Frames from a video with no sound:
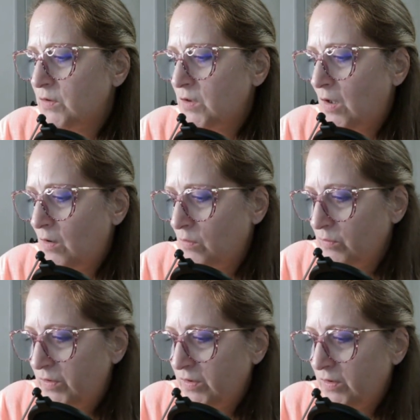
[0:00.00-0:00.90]

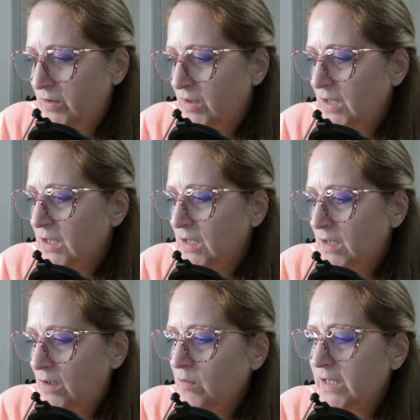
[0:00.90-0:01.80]
Thoth,
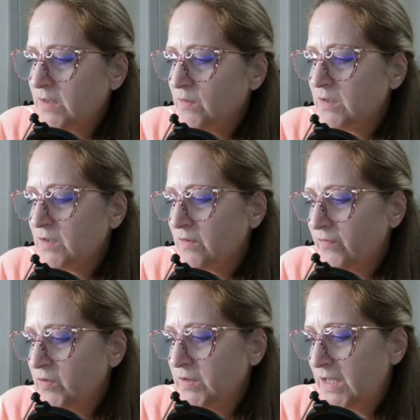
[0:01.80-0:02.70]
okay, so that's the
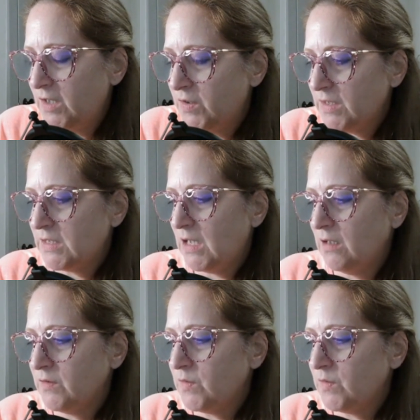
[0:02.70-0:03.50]
first H that's silent.